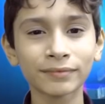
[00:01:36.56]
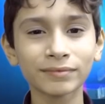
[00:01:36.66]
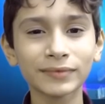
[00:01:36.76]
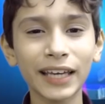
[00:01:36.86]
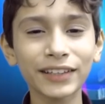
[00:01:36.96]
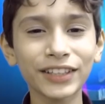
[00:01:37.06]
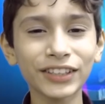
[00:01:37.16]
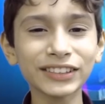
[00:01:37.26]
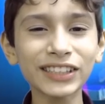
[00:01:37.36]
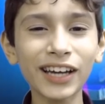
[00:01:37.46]
Thank you,
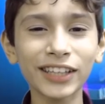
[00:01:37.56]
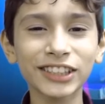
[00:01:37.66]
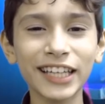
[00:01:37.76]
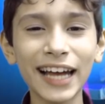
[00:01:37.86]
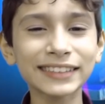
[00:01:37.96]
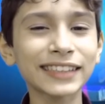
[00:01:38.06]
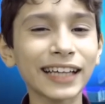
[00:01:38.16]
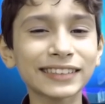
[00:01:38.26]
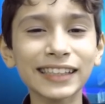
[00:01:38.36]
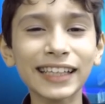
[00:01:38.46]
DeAndre. That
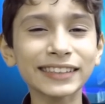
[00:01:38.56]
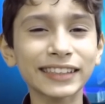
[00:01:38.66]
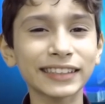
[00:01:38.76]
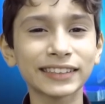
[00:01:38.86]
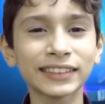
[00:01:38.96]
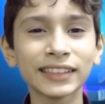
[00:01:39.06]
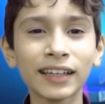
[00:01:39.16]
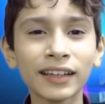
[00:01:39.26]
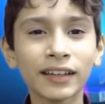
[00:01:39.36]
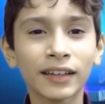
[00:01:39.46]
sounds delicious.
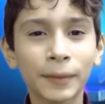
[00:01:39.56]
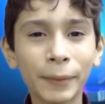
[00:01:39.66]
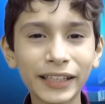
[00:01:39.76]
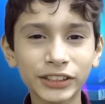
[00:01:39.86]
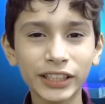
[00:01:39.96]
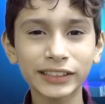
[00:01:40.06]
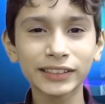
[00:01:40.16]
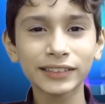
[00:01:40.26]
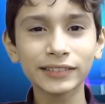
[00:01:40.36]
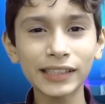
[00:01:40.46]

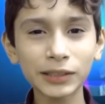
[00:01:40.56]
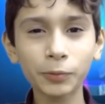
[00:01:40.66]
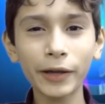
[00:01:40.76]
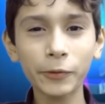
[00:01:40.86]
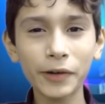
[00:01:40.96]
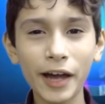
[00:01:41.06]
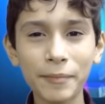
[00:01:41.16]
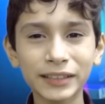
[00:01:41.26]
Patriots, this week we have been